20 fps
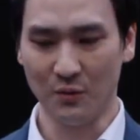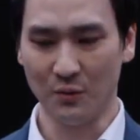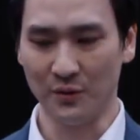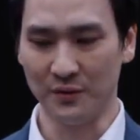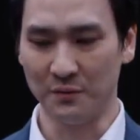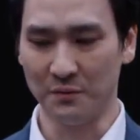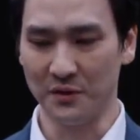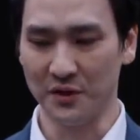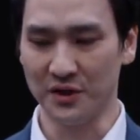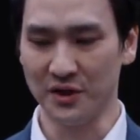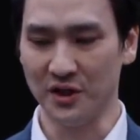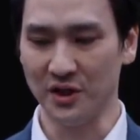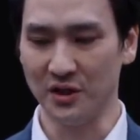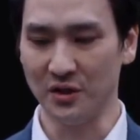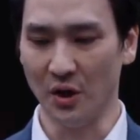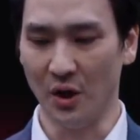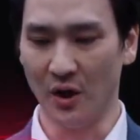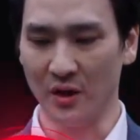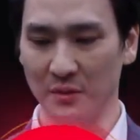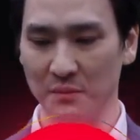with machine
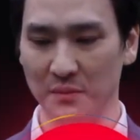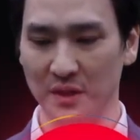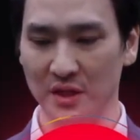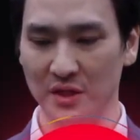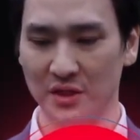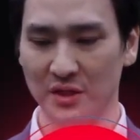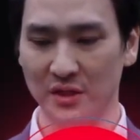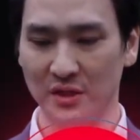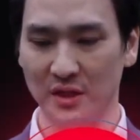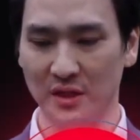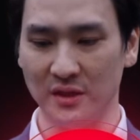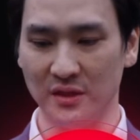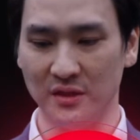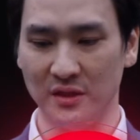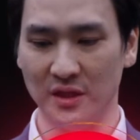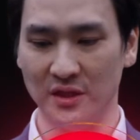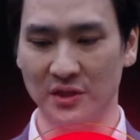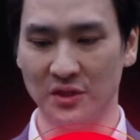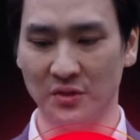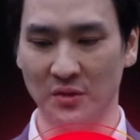automation and
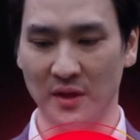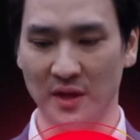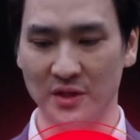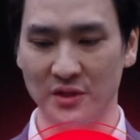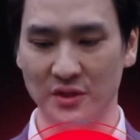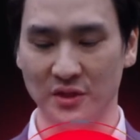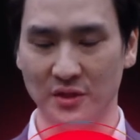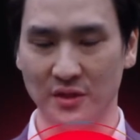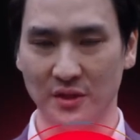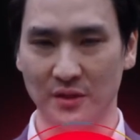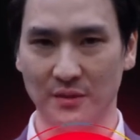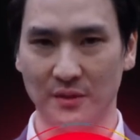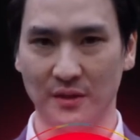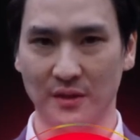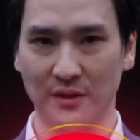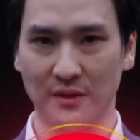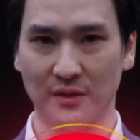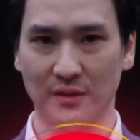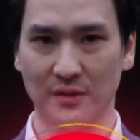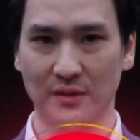digital engineering,
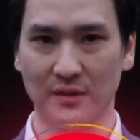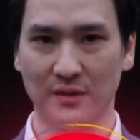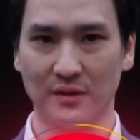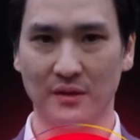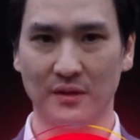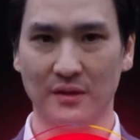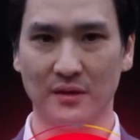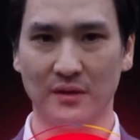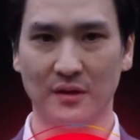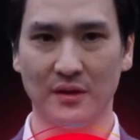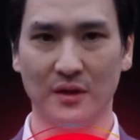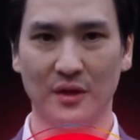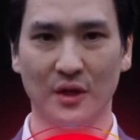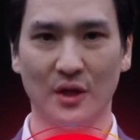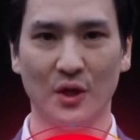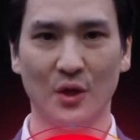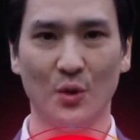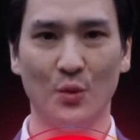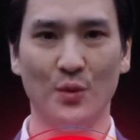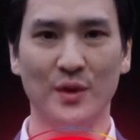
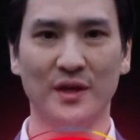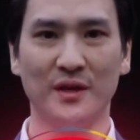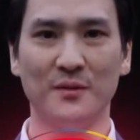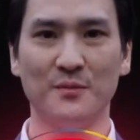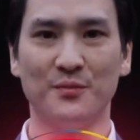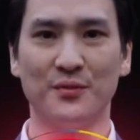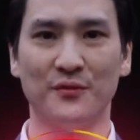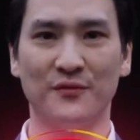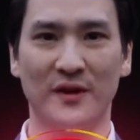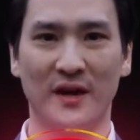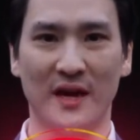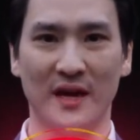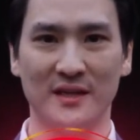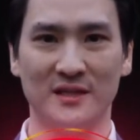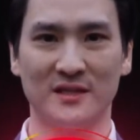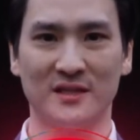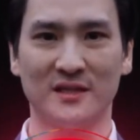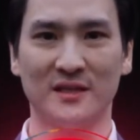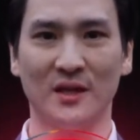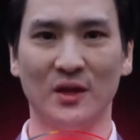we can provide
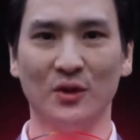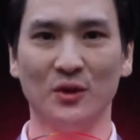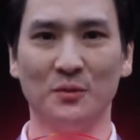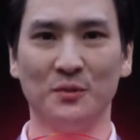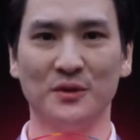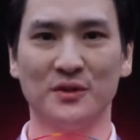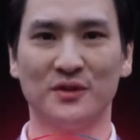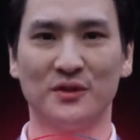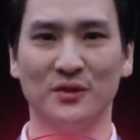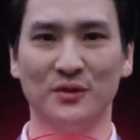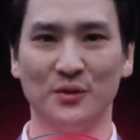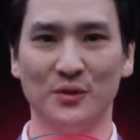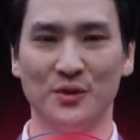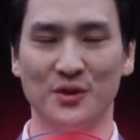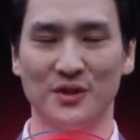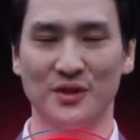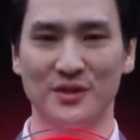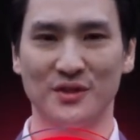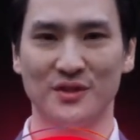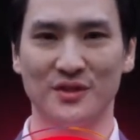scalable
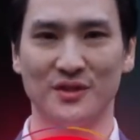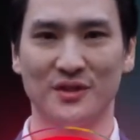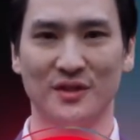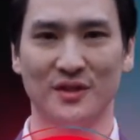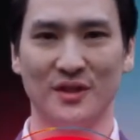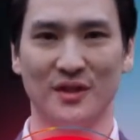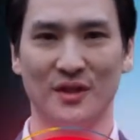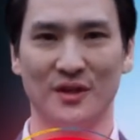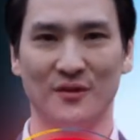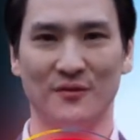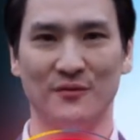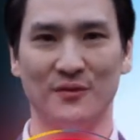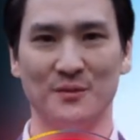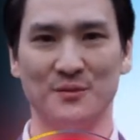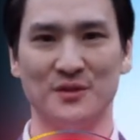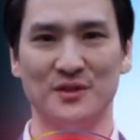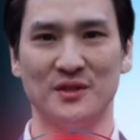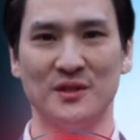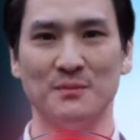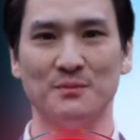solutions from
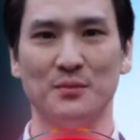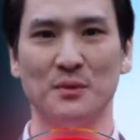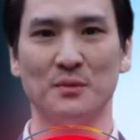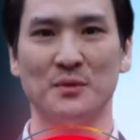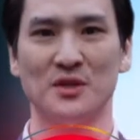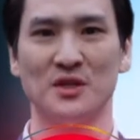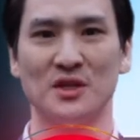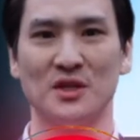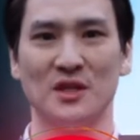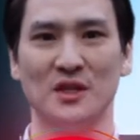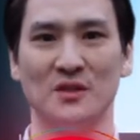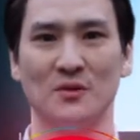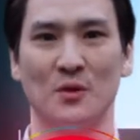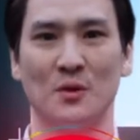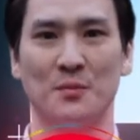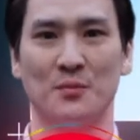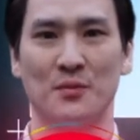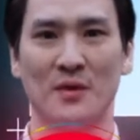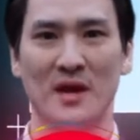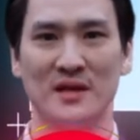simple machine or
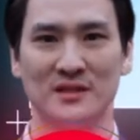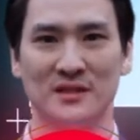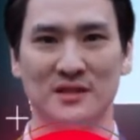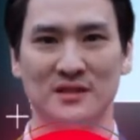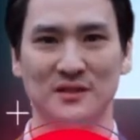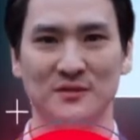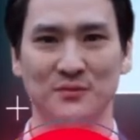process